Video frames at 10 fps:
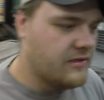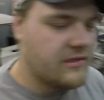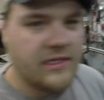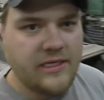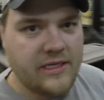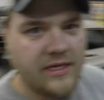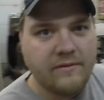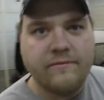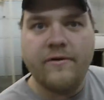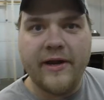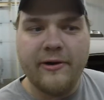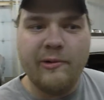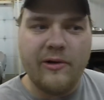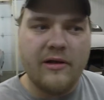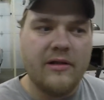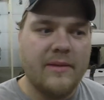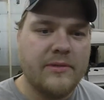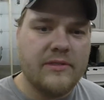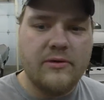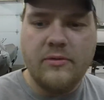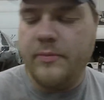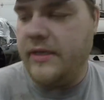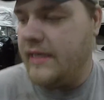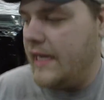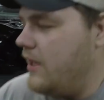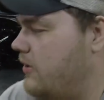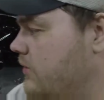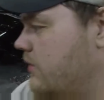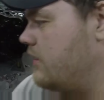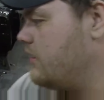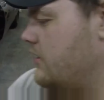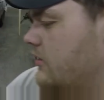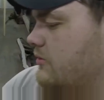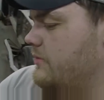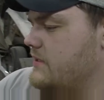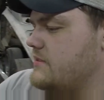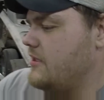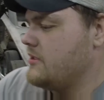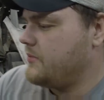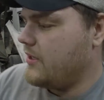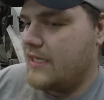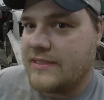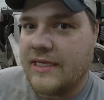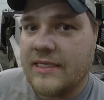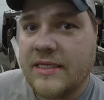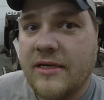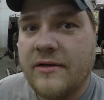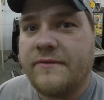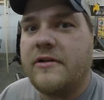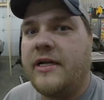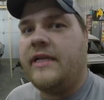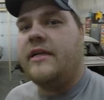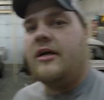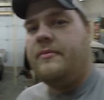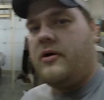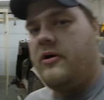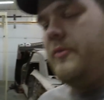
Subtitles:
the firewall episode, but now we'll be starting the process of cleaning up all